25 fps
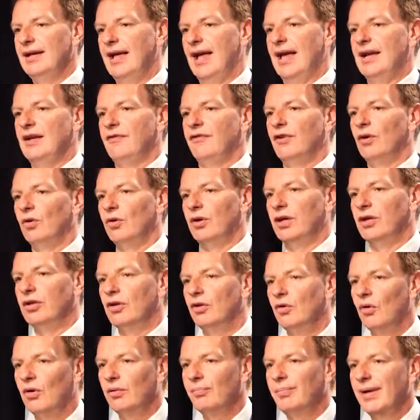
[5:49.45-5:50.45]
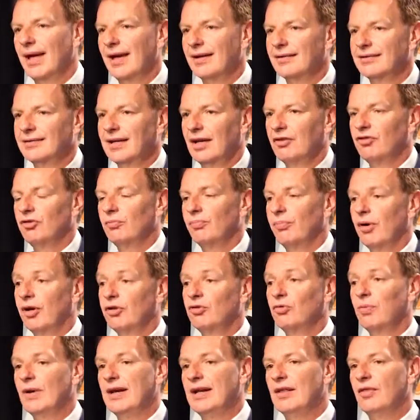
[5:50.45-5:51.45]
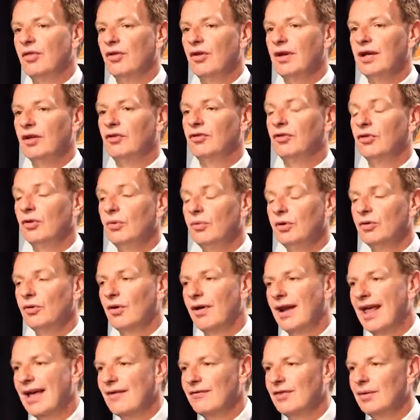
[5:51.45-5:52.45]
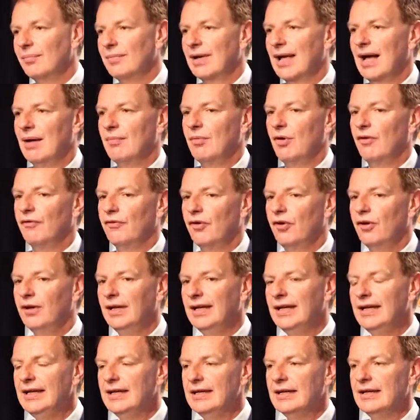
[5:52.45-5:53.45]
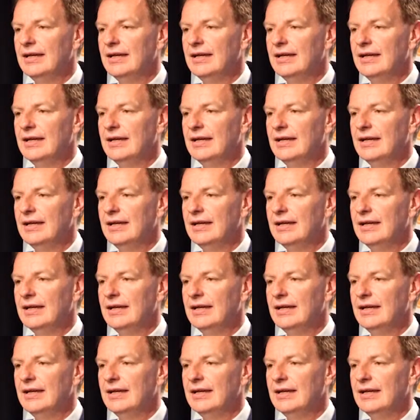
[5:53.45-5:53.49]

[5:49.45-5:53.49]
And if you look at your Lawn Power Station by 2032 and not have them come off early,